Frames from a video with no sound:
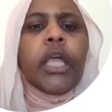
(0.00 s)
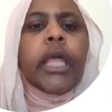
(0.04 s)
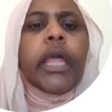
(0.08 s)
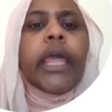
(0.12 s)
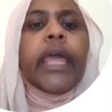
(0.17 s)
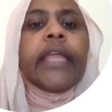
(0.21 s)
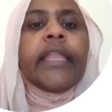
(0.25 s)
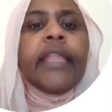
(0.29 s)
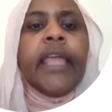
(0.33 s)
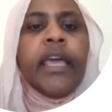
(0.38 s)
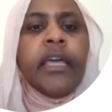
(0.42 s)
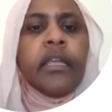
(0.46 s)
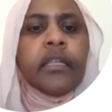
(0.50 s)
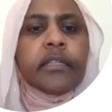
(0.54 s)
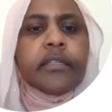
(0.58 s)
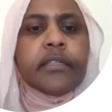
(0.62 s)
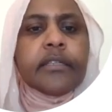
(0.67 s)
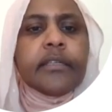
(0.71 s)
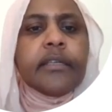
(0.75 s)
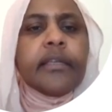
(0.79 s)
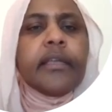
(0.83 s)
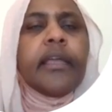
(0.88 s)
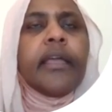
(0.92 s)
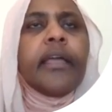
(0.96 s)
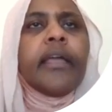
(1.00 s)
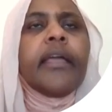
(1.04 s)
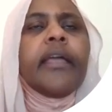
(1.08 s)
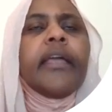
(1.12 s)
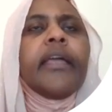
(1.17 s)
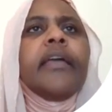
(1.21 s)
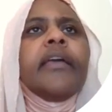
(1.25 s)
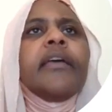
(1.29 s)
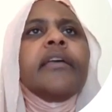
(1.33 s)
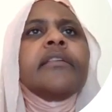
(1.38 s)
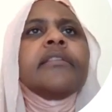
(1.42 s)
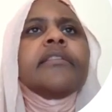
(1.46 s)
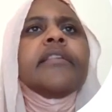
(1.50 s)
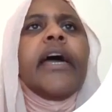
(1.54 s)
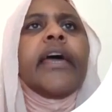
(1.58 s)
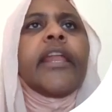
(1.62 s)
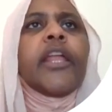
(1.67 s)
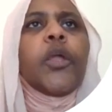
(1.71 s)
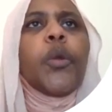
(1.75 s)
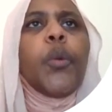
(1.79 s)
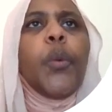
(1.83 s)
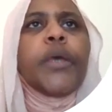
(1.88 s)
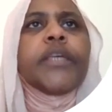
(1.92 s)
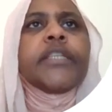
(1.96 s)
Connect is a
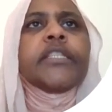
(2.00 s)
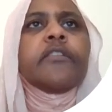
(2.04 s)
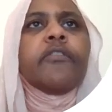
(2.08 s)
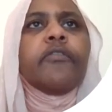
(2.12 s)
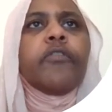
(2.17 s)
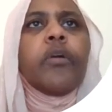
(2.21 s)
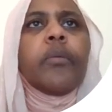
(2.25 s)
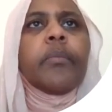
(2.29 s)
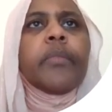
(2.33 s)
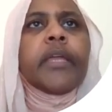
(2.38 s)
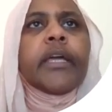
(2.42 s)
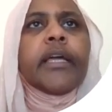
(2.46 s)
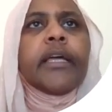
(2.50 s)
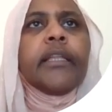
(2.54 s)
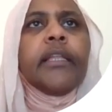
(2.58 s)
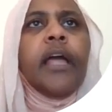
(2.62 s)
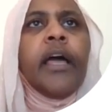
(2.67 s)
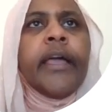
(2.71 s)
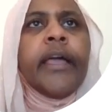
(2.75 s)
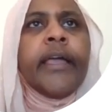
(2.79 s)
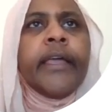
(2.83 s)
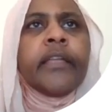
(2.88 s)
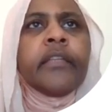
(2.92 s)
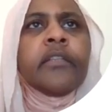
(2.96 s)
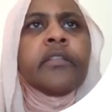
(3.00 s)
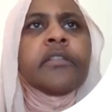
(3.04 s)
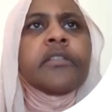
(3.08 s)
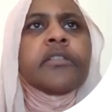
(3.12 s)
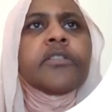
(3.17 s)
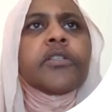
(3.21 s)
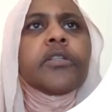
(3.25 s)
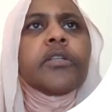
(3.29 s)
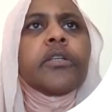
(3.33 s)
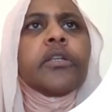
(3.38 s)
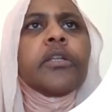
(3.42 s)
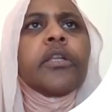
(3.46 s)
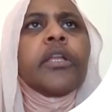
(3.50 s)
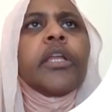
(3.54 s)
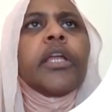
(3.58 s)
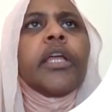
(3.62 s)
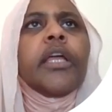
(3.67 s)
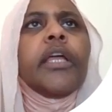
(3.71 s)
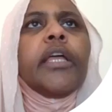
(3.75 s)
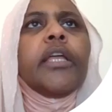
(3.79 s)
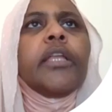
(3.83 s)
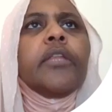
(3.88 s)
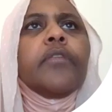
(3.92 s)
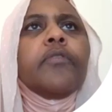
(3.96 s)
request from the client
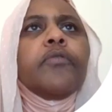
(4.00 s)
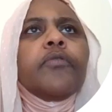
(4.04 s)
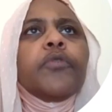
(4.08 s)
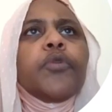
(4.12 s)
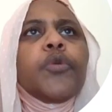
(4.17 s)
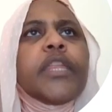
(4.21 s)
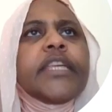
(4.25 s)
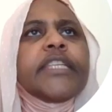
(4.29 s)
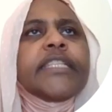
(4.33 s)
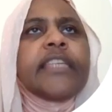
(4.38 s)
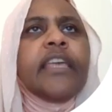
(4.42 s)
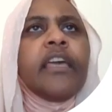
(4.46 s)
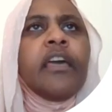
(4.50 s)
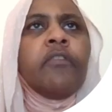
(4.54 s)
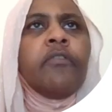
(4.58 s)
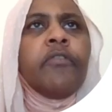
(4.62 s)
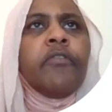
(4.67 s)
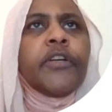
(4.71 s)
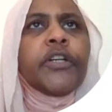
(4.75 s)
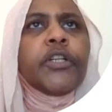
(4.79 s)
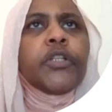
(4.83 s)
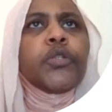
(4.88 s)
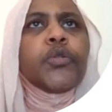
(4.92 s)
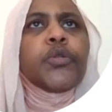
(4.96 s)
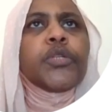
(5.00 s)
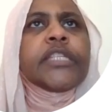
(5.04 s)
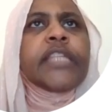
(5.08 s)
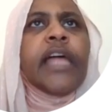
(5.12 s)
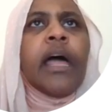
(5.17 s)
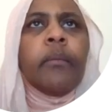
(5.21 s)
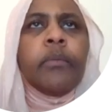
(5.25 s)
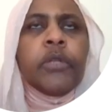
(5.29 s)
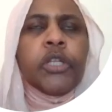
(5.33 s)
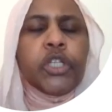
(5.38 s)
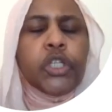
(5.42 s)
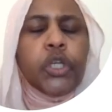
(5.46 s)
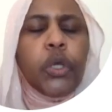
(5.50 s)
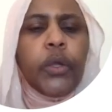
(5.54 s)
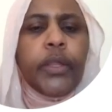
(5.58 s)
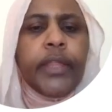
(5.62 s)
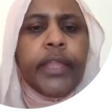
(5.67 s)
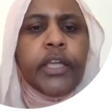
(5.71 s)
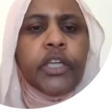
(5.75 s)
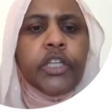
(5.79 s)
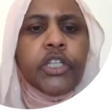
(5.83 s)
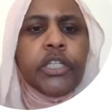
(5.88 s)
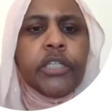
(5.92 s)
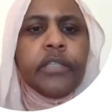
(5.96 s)
to the server to establish
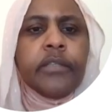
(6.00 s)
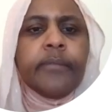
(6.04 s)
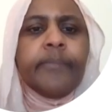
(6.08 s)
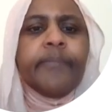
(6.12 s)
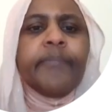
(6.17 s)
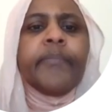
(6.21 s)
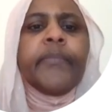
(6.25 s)
connection.